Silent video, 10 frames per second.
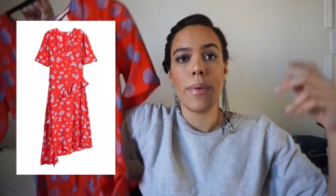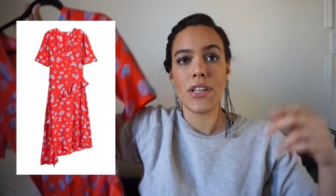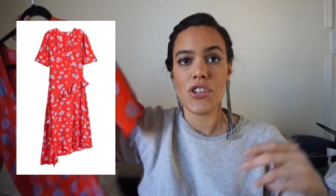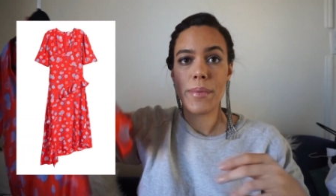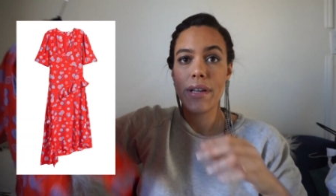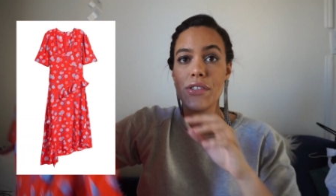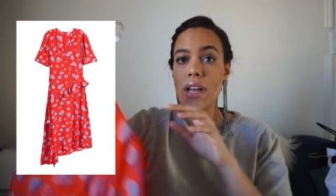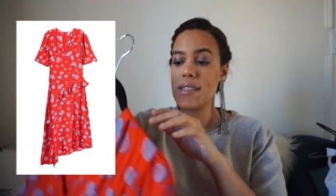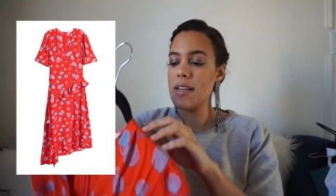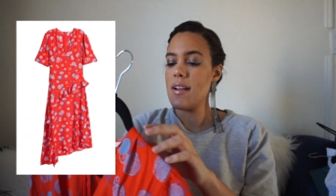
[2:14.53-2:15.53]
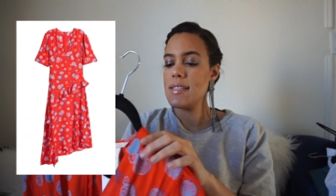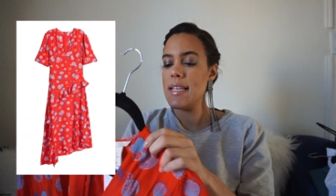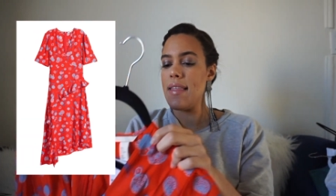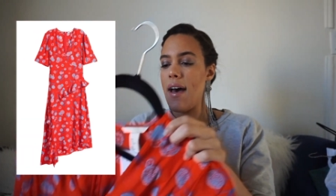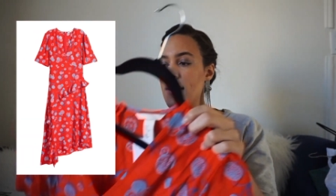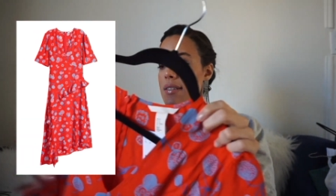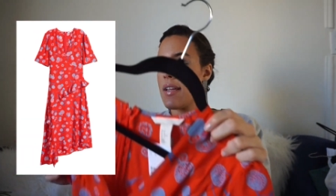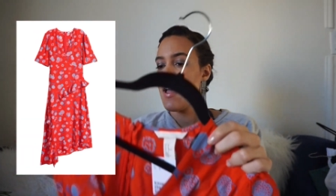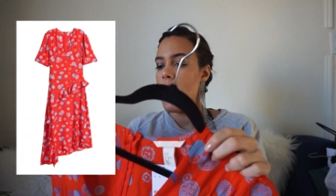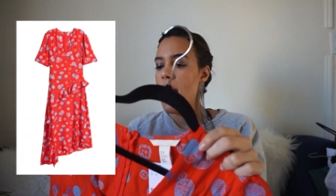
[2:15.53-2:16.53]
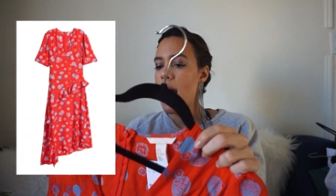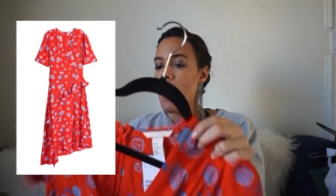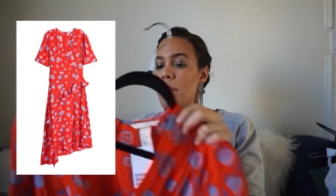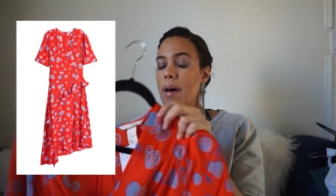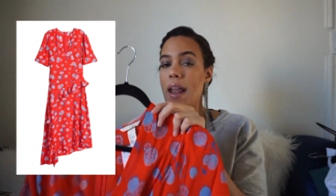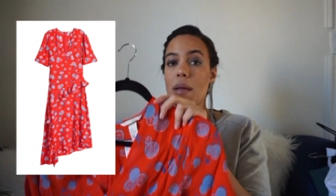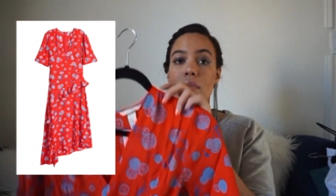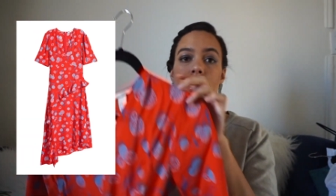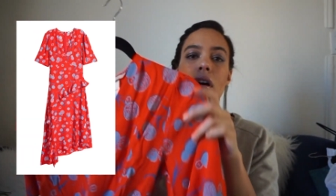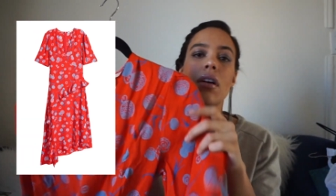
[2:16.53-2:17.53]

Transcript: a picture because you guys cannot see that. But I'm